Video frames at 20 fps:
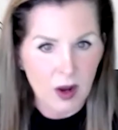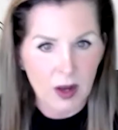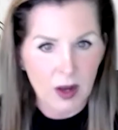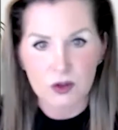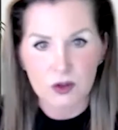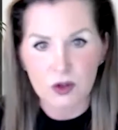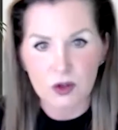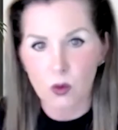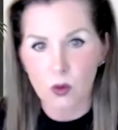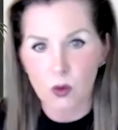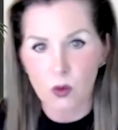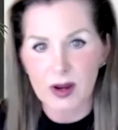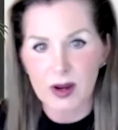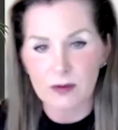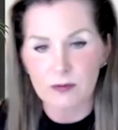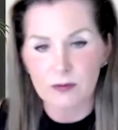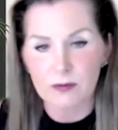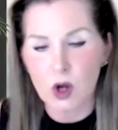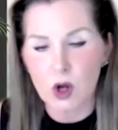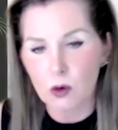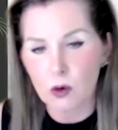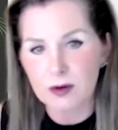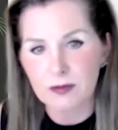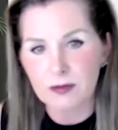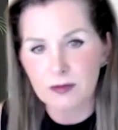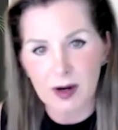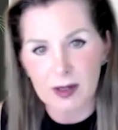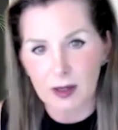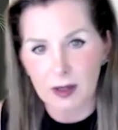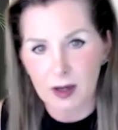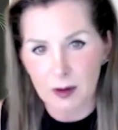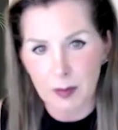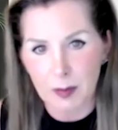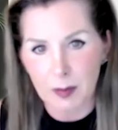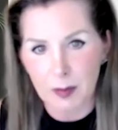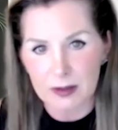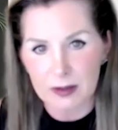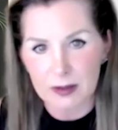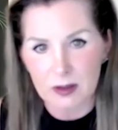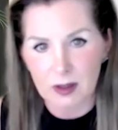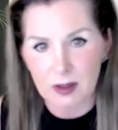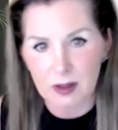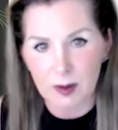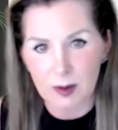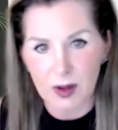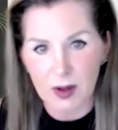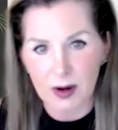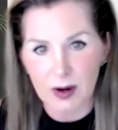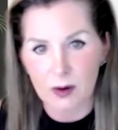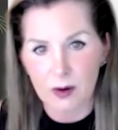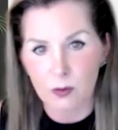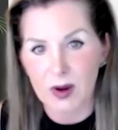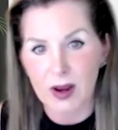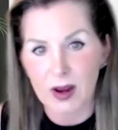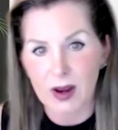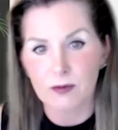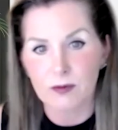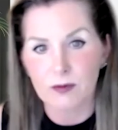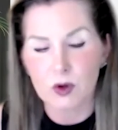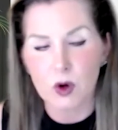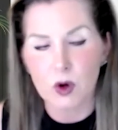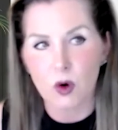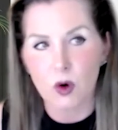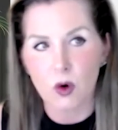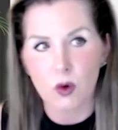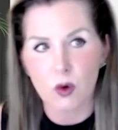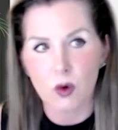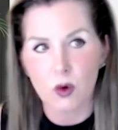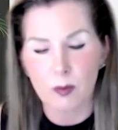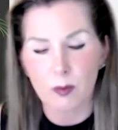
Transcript: And so we have no refining capacity up there and we have no